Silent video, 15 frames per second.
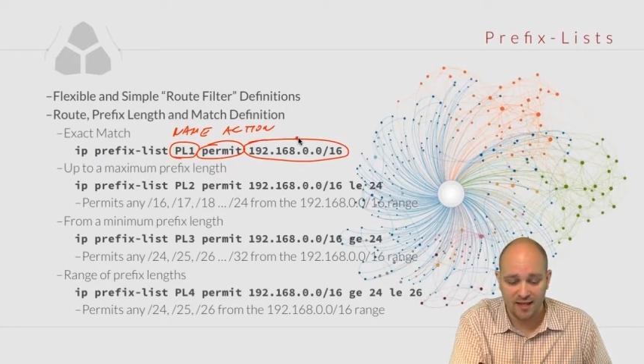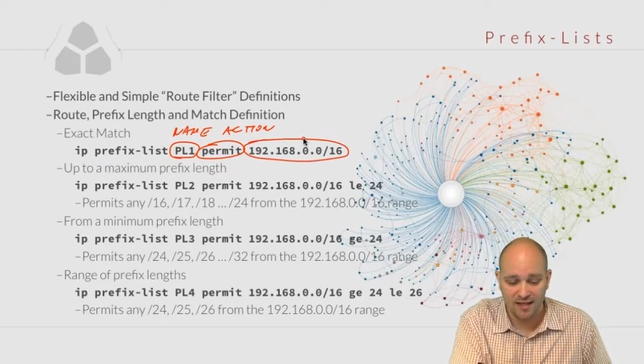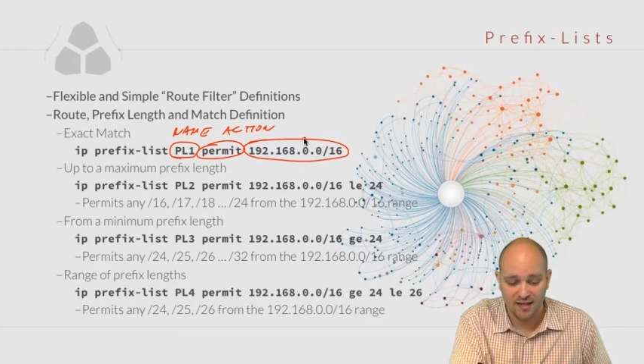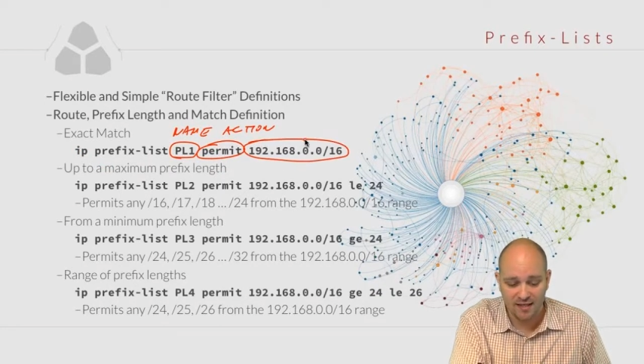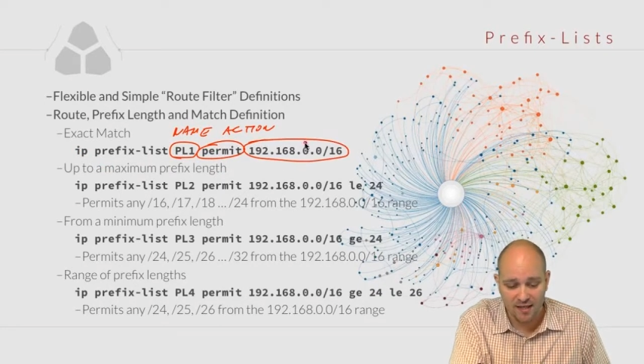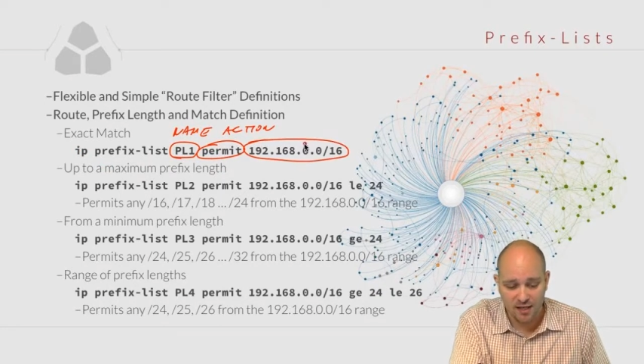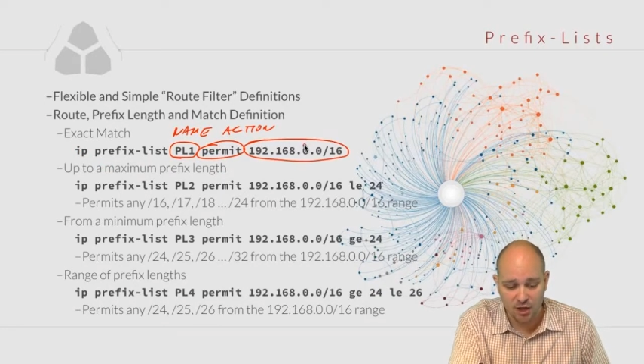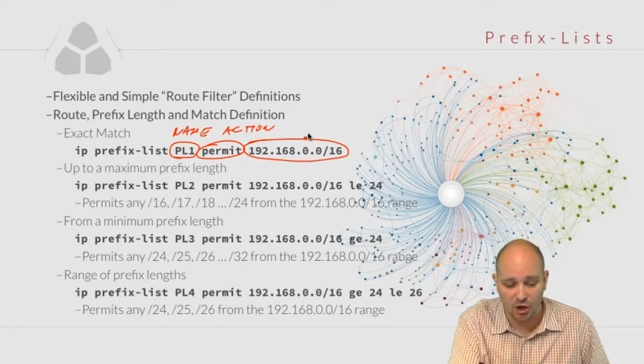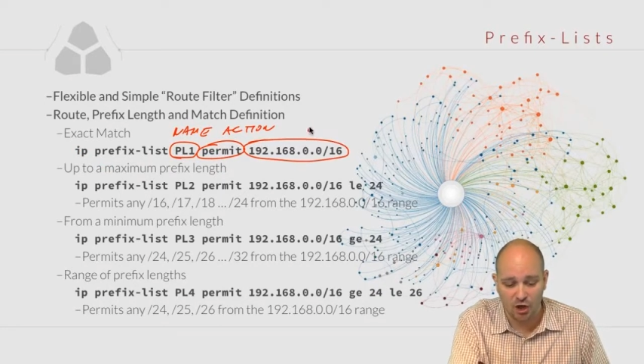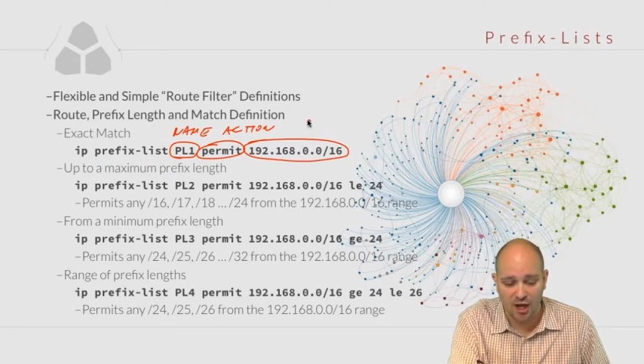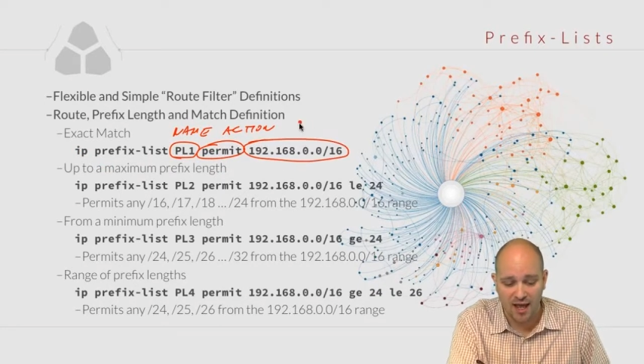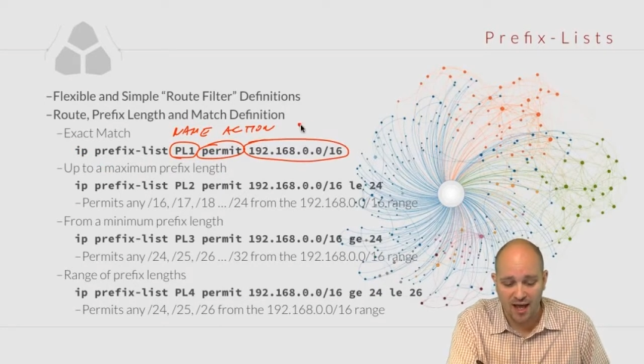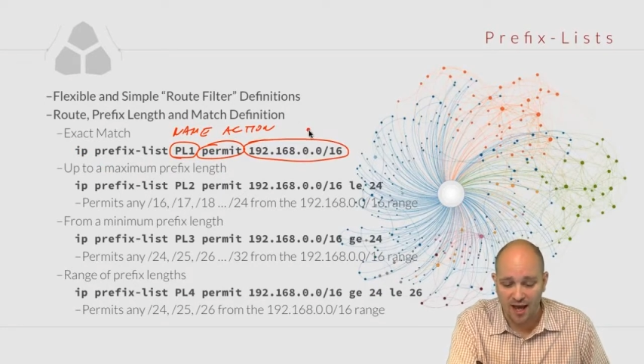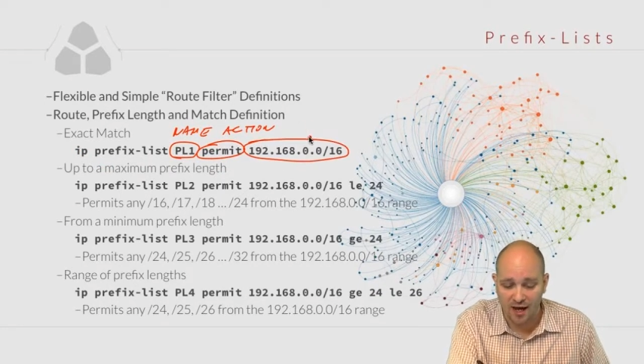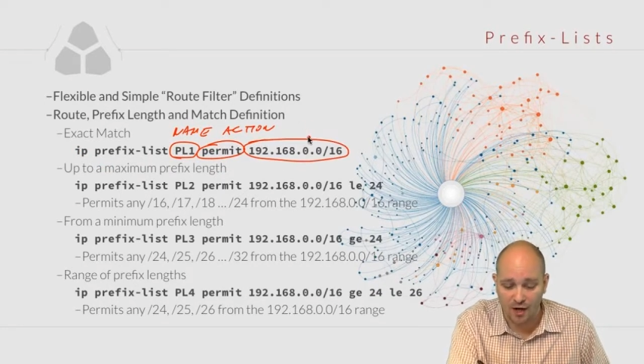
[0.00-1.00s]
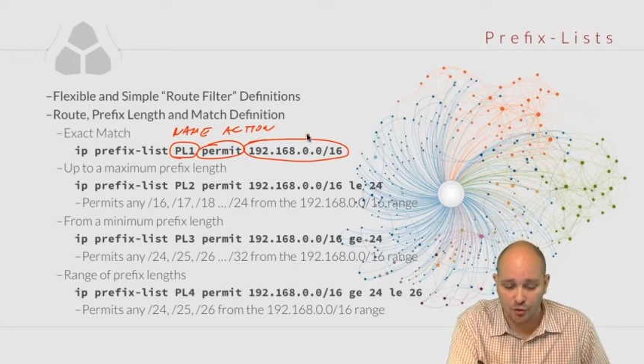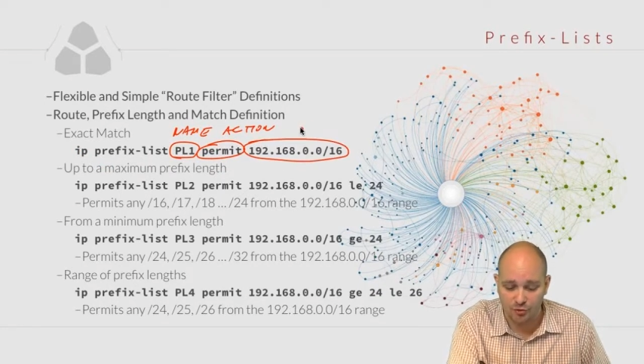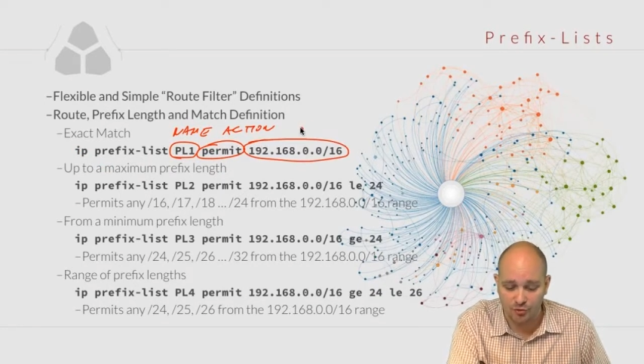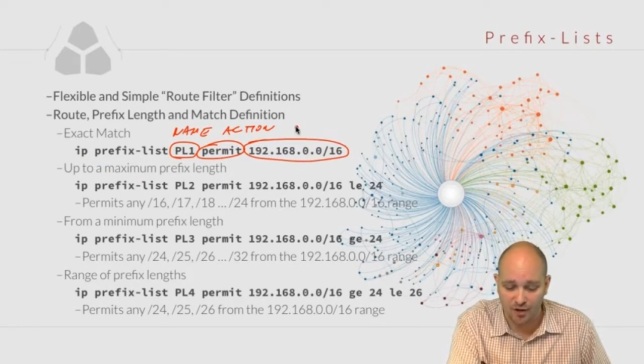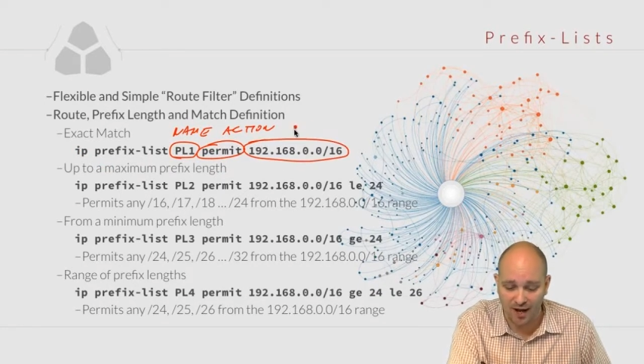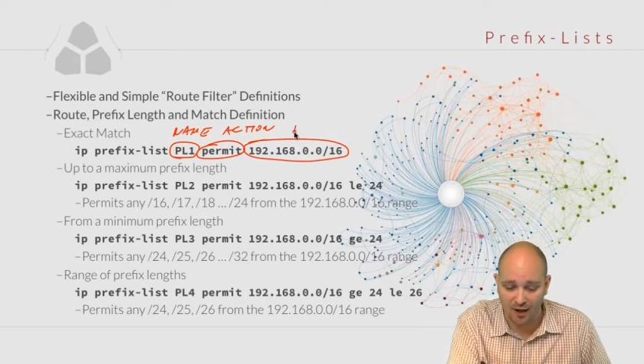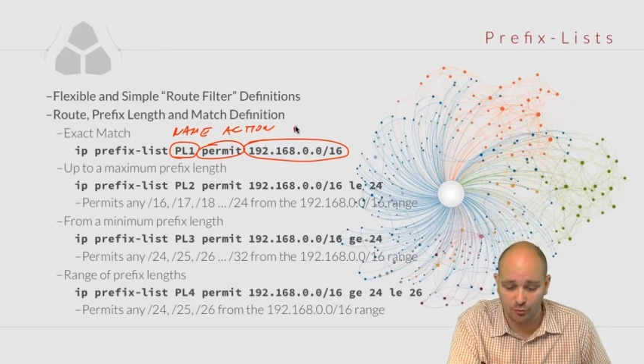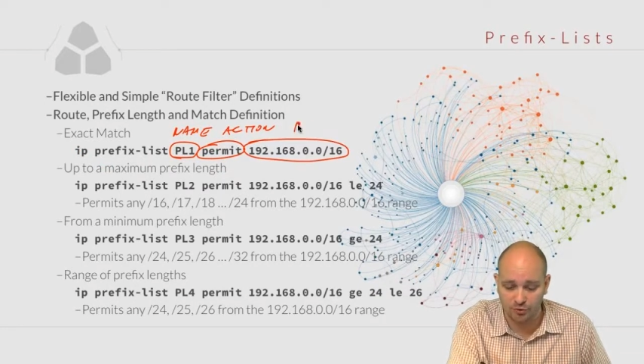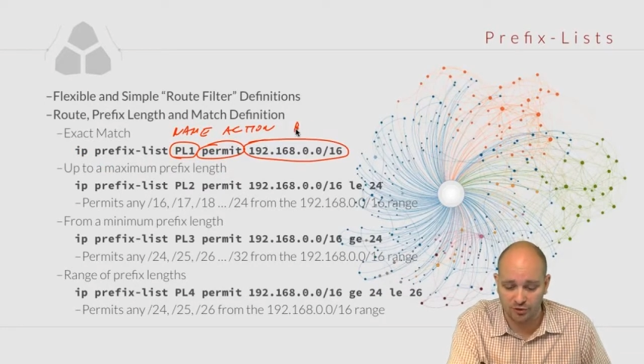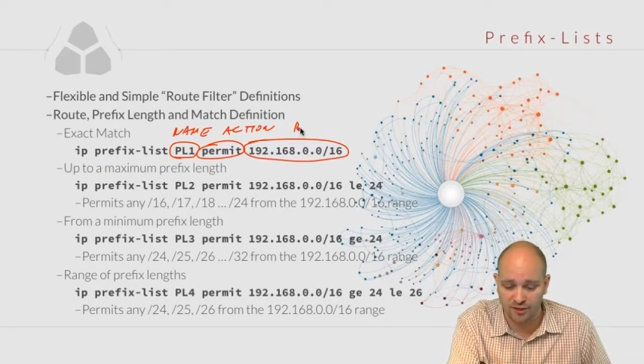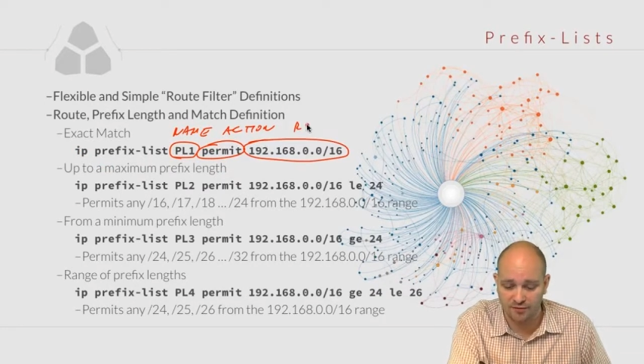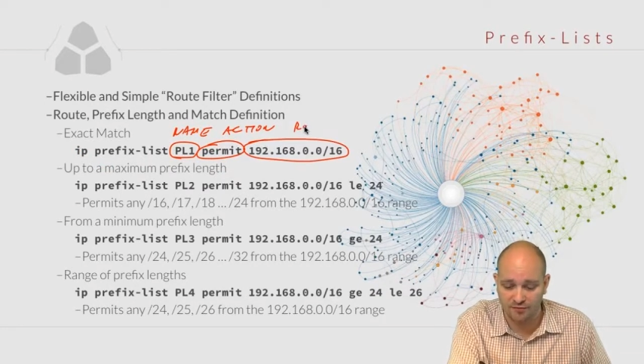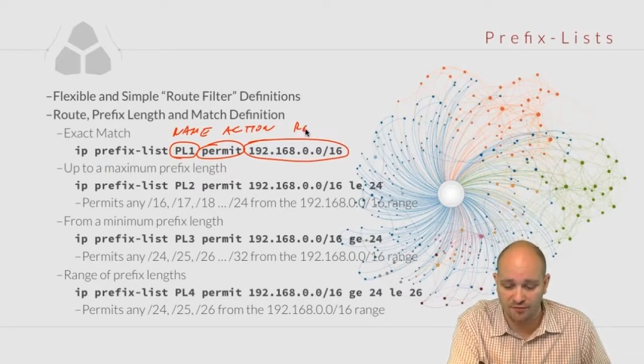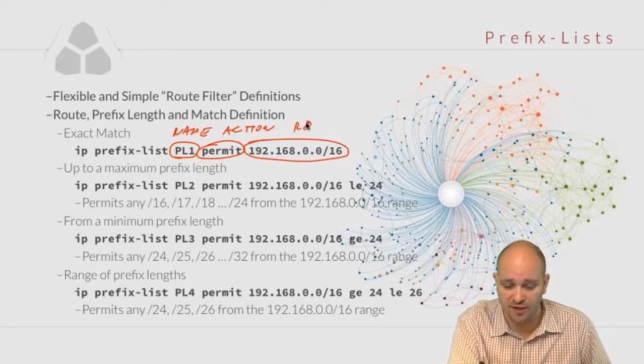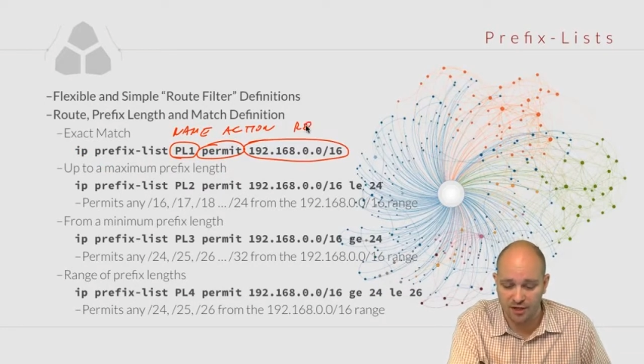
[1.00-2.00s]
here a route
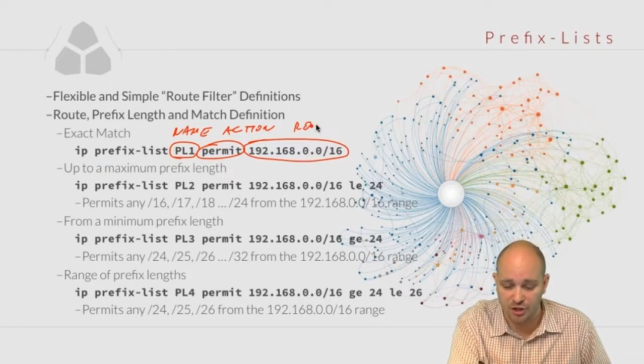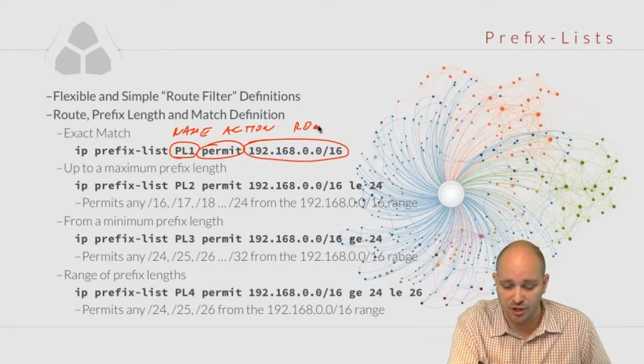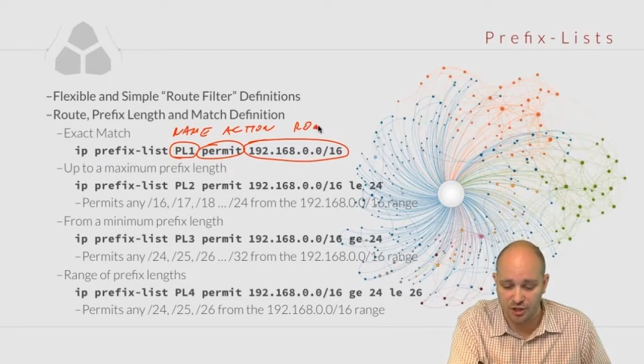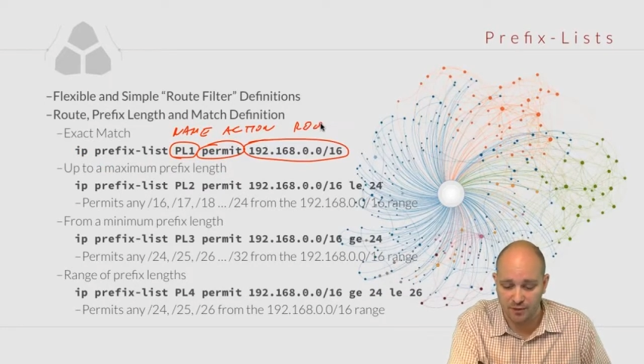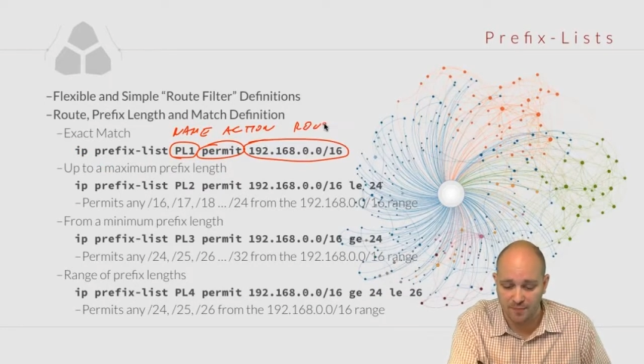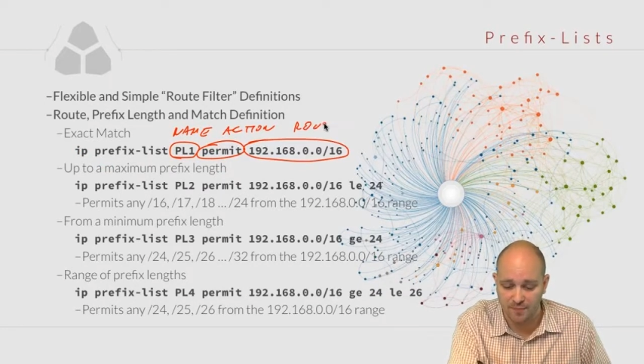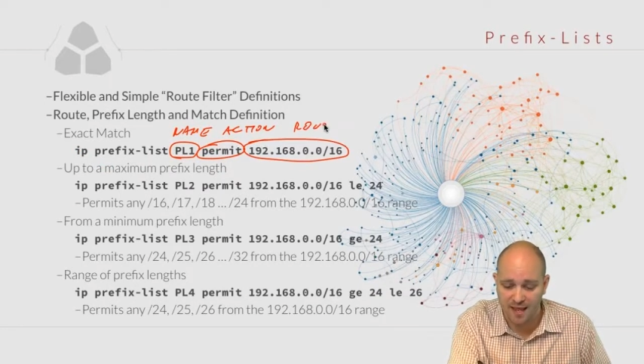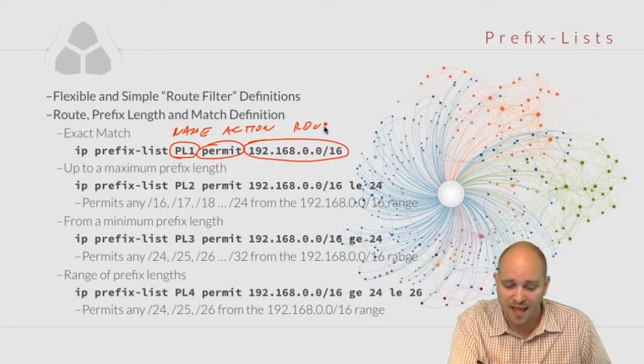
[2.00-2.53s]
definition.